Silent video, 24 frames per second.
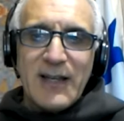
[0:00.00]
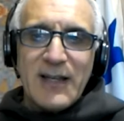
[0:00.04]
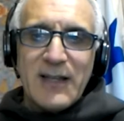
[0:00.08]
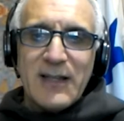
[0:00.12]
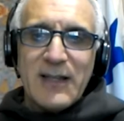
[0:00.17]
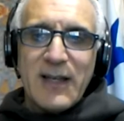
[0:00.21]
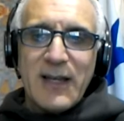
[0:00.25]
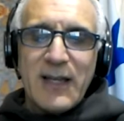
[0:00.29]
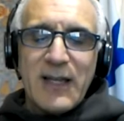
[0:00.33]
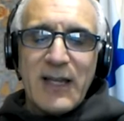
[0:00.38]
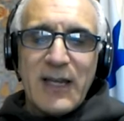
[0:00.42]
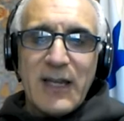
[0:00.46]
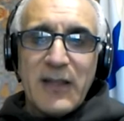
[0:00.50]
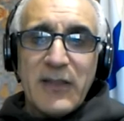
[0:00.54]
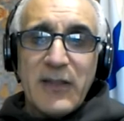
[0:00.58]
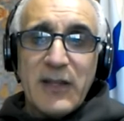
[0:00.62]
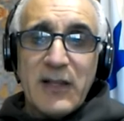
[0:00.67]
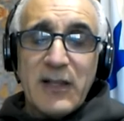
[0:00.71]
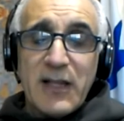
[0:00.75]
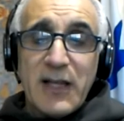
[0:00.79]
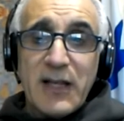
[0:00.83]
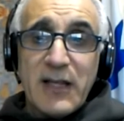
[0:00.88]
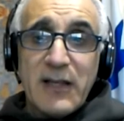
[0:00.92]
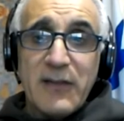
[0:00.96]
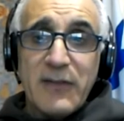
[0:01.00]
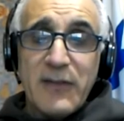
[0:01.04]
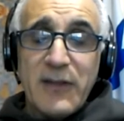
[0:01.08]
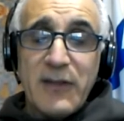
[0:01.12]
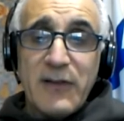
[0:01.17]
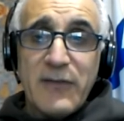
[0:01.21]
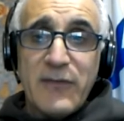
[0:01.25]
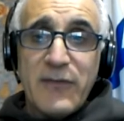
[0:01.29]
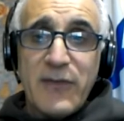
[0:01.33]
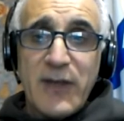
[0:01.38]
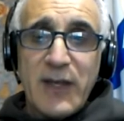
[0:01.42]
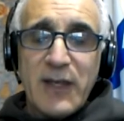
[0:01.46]
Not anything like
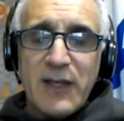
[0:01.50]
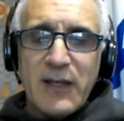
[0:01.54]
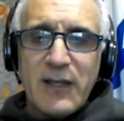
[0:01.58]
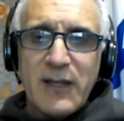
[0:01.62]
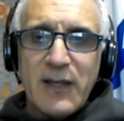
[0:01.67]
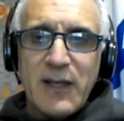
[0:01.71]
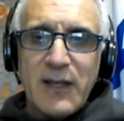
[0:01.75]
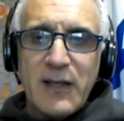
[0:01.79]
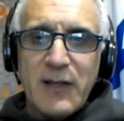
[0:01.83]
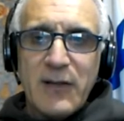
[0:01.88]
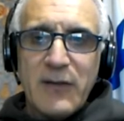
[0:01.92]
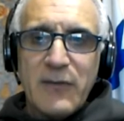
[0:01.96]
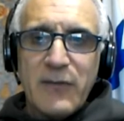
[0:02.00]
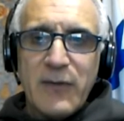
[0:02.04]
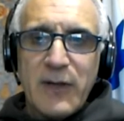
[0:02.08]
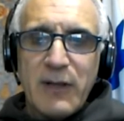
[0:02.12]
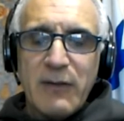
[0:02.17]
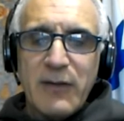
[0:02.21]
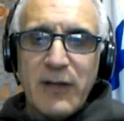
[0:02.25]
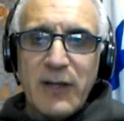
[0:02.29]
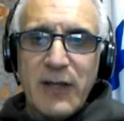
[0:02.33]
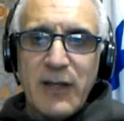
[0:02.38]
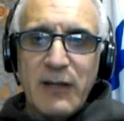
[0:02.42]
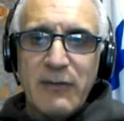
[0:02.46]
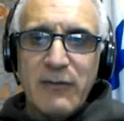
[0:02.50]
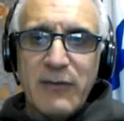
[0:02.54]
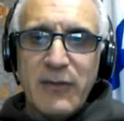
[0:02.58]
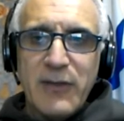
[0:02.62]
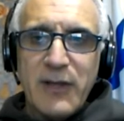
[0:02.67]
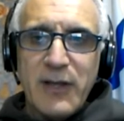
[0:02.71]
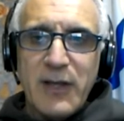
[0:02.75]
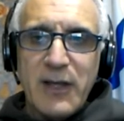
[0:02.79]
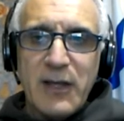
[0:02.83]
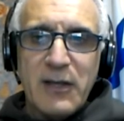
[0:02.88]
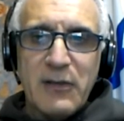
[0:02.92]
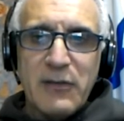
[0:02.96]
these fake kings following Henry
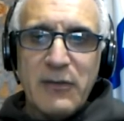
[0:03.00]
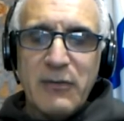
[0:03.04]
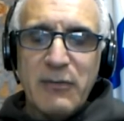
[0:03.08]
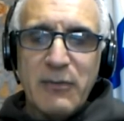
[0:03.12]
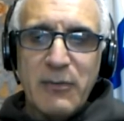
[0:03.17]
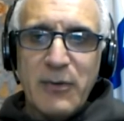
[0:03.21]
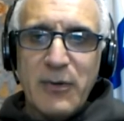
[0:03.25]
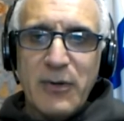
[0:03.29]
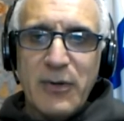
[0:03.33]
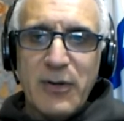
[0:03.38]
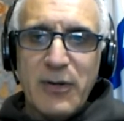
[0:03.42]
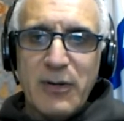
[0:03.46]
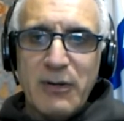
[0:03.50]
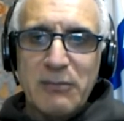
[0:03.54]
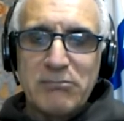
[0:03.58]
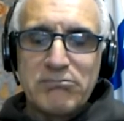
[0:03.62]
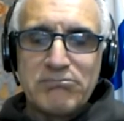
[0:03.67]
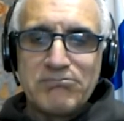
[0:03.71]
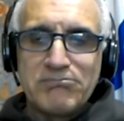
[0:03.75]
VIII, who are all